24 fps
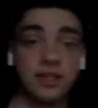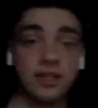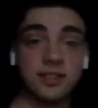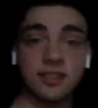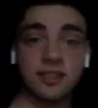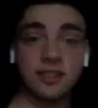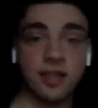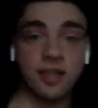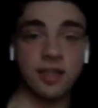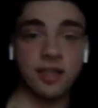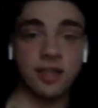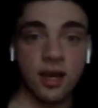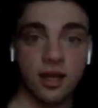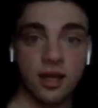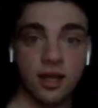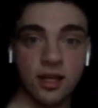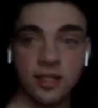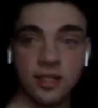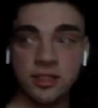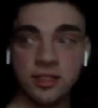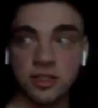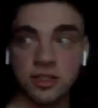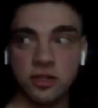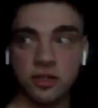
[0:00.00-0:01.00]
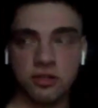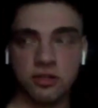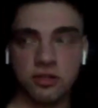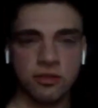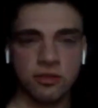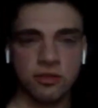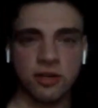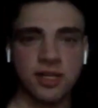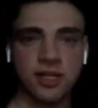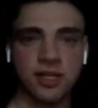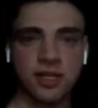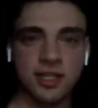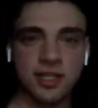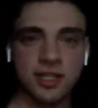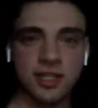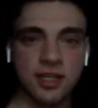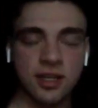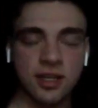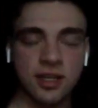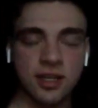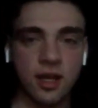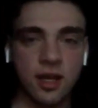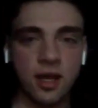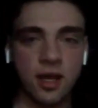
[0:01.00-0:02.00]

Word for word: it's crazy.